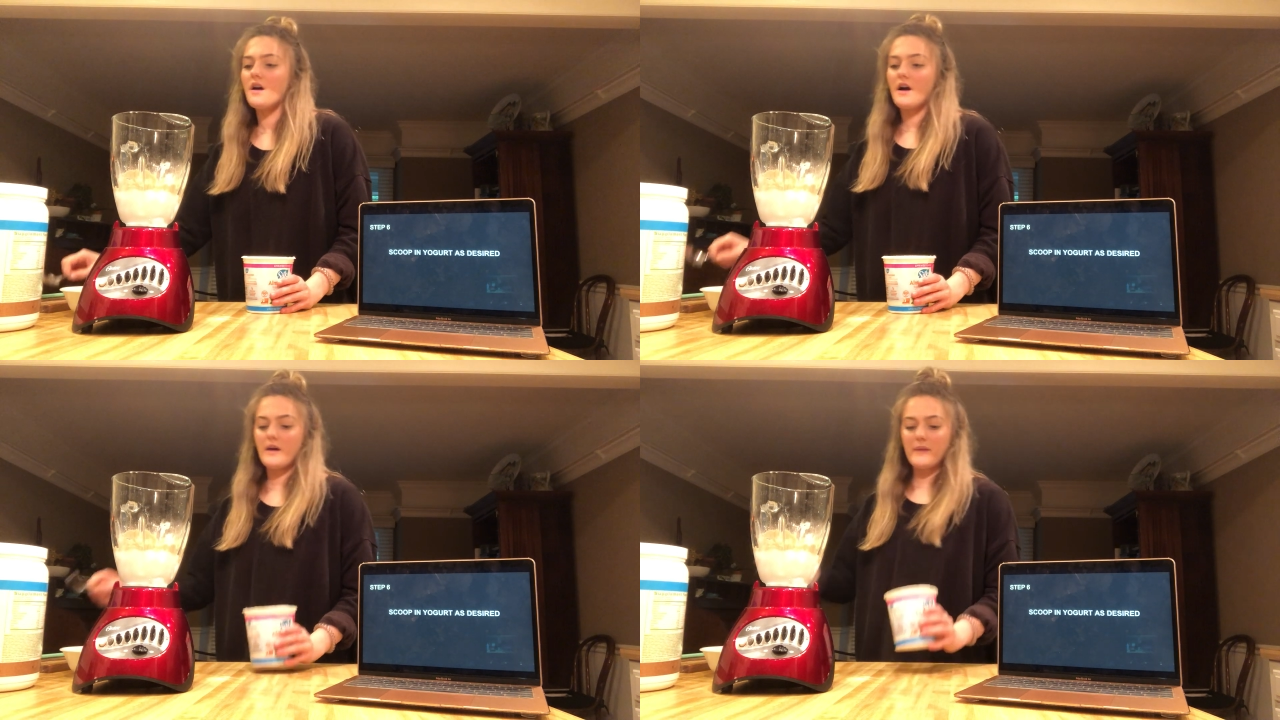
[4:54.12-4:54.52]

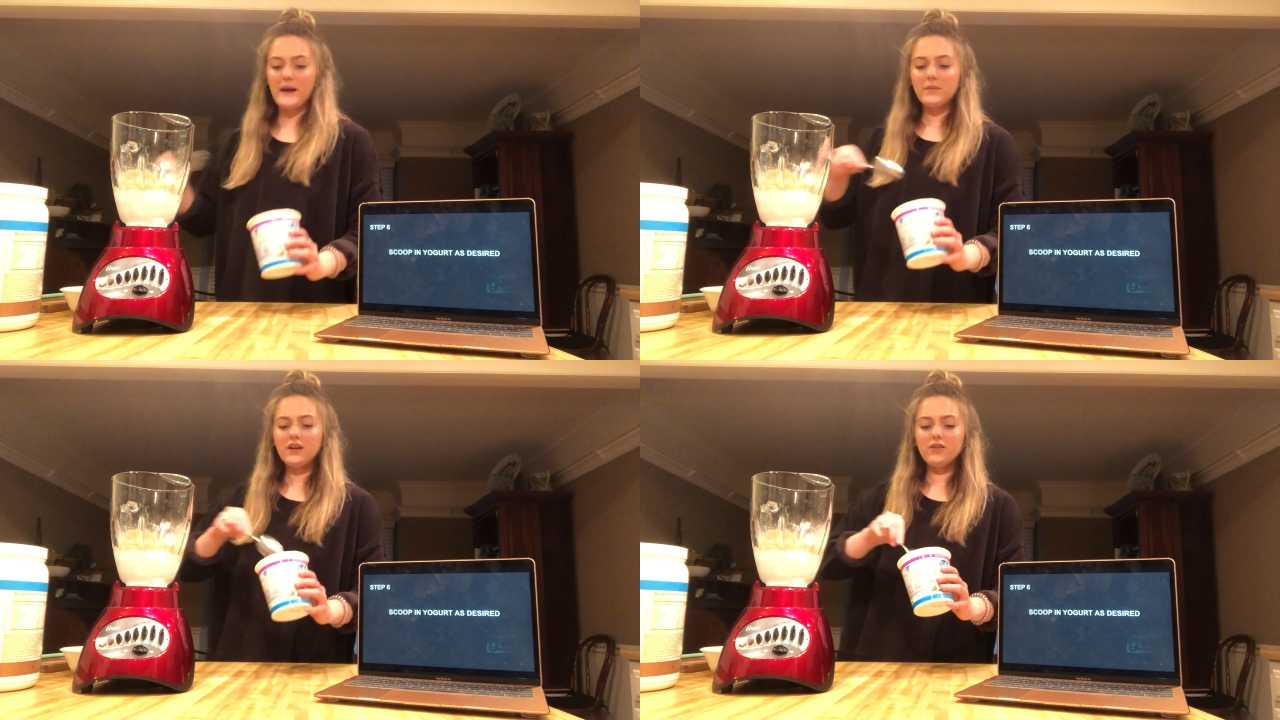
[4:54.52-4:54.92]

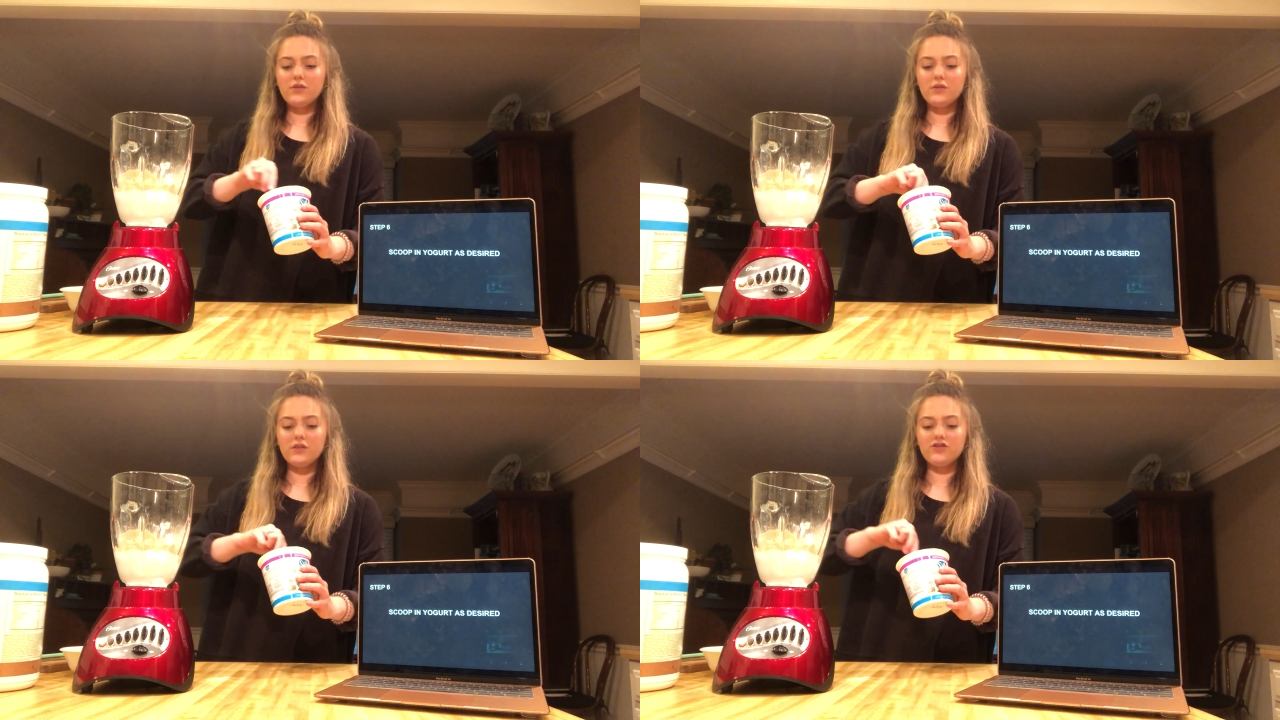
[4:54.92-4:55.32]
I'm gonna
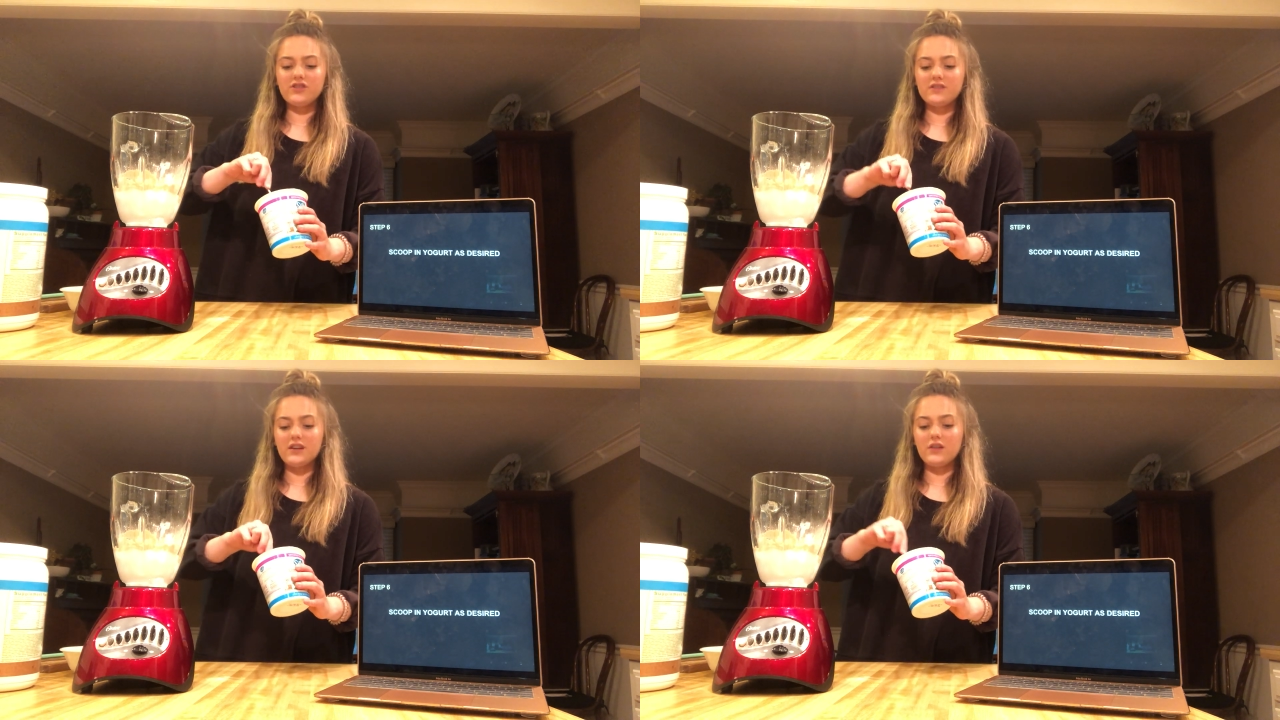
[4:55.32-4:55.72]
do
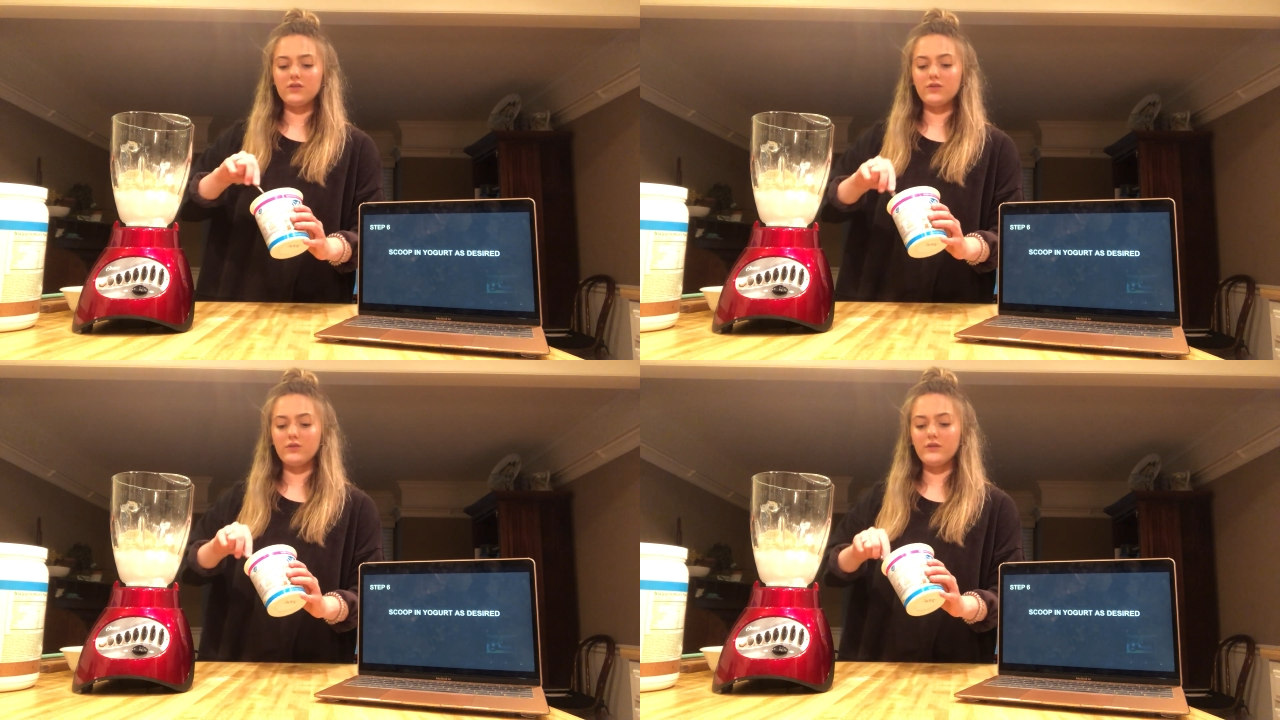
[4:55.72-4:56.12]
just
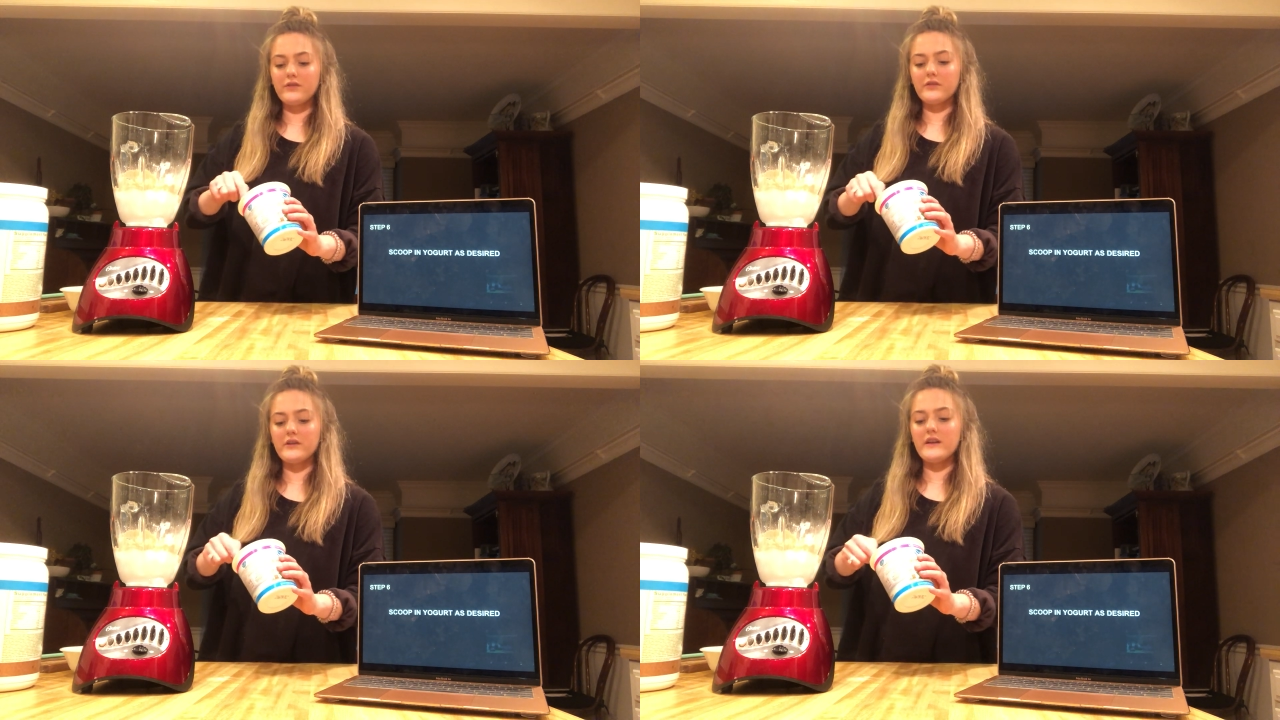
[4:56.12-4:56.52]
2 to
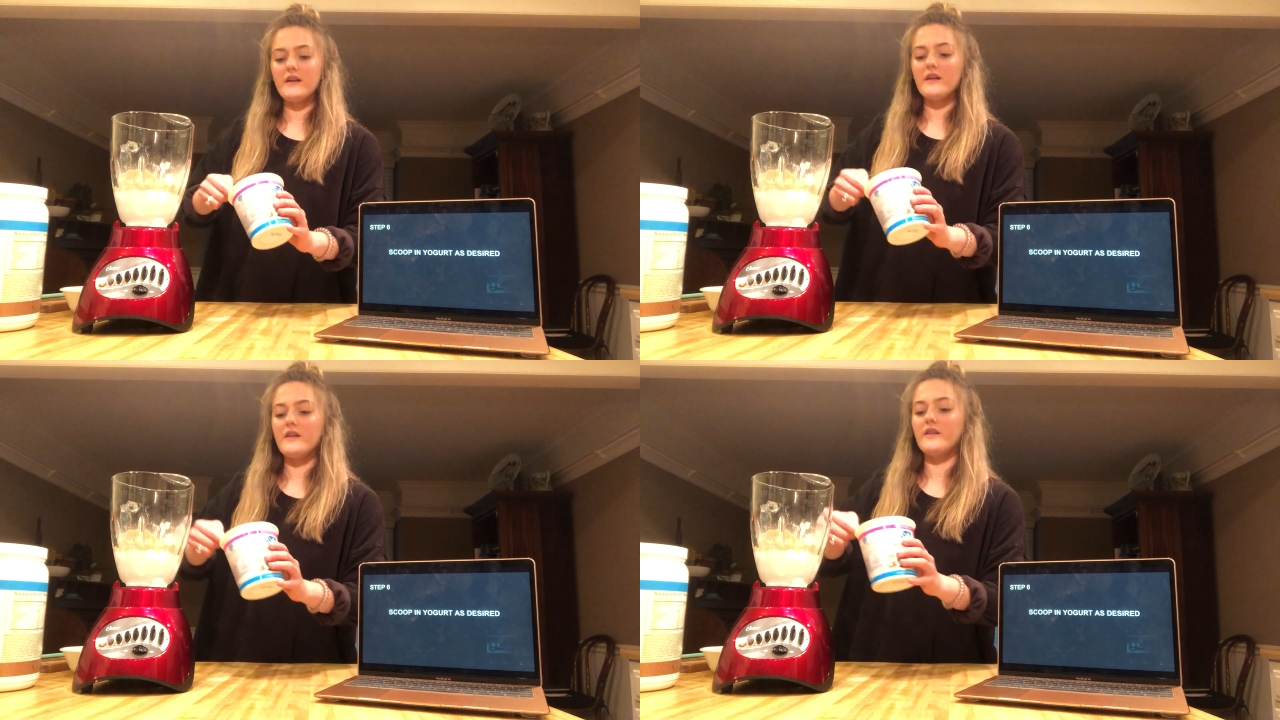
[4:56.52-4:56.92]
3
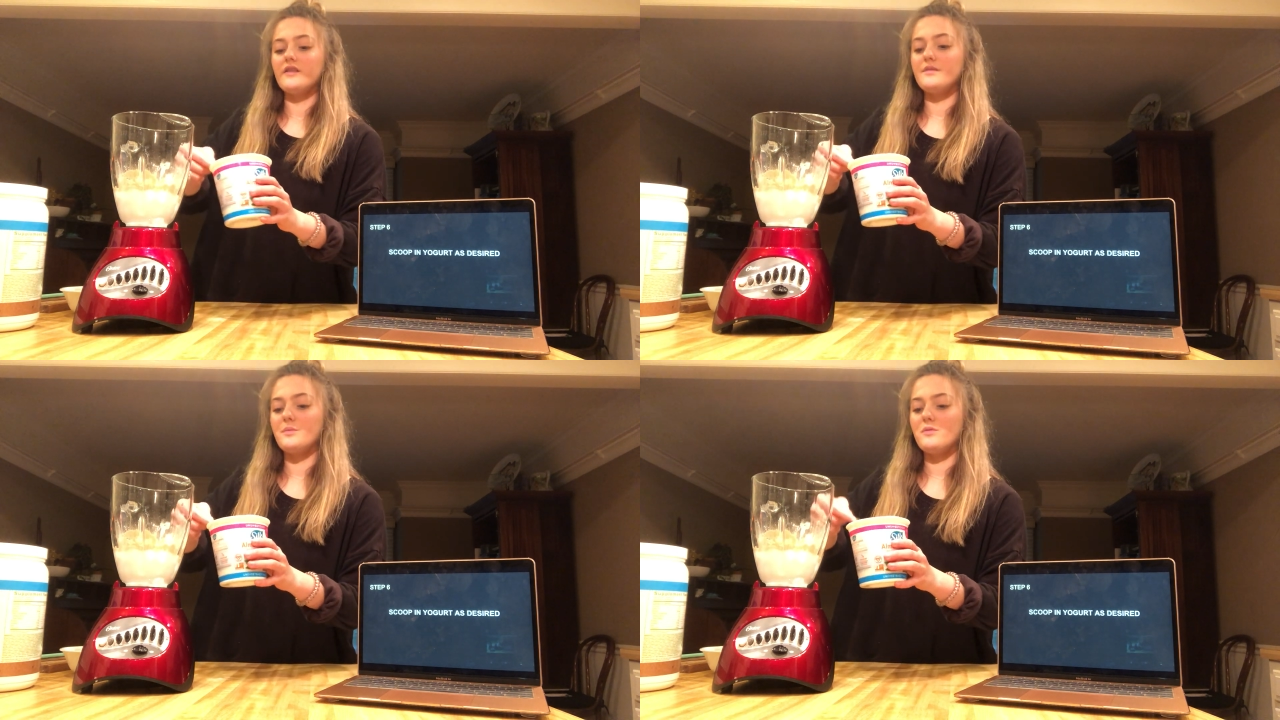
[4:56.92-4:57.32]

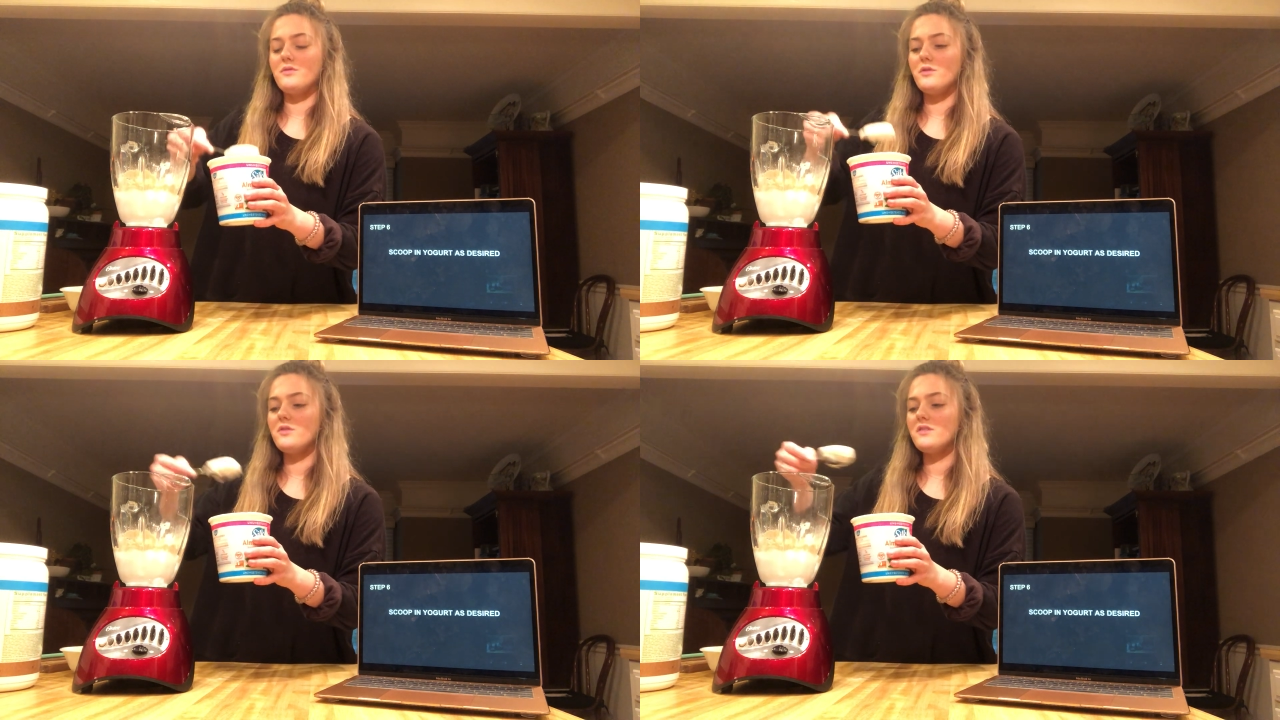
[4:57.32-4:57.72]

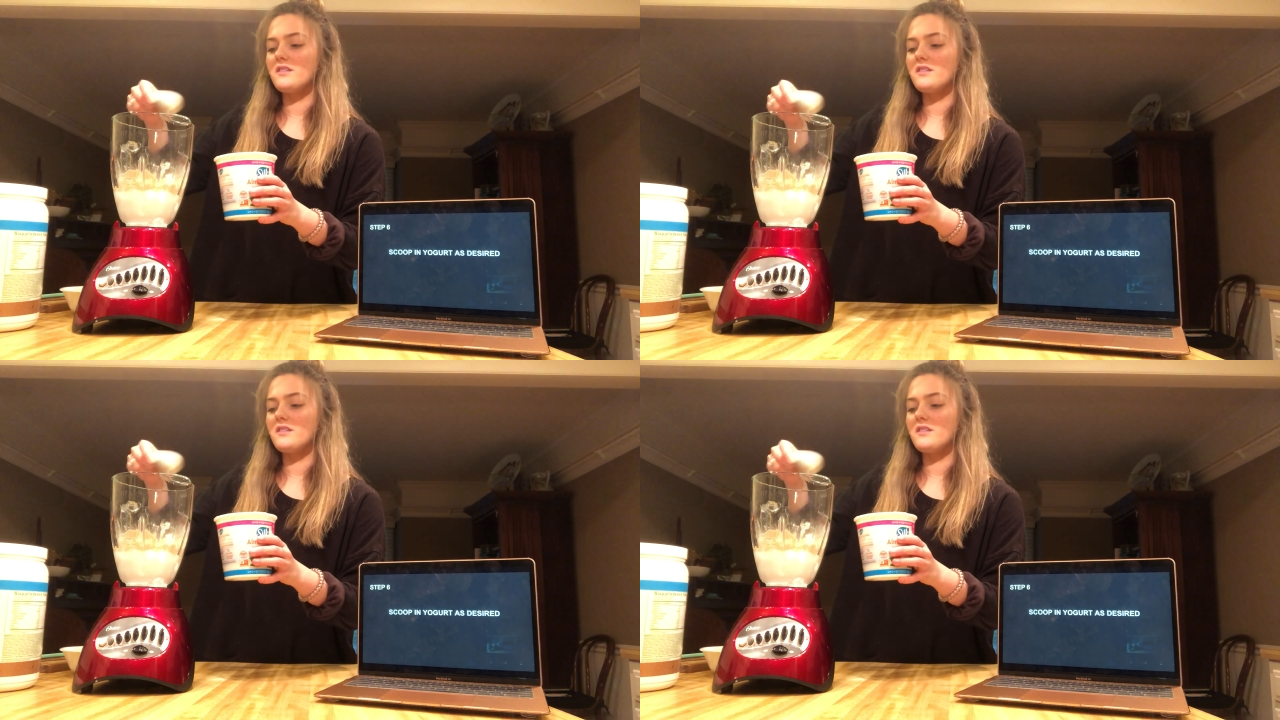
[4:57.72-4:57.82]
spoonfuls.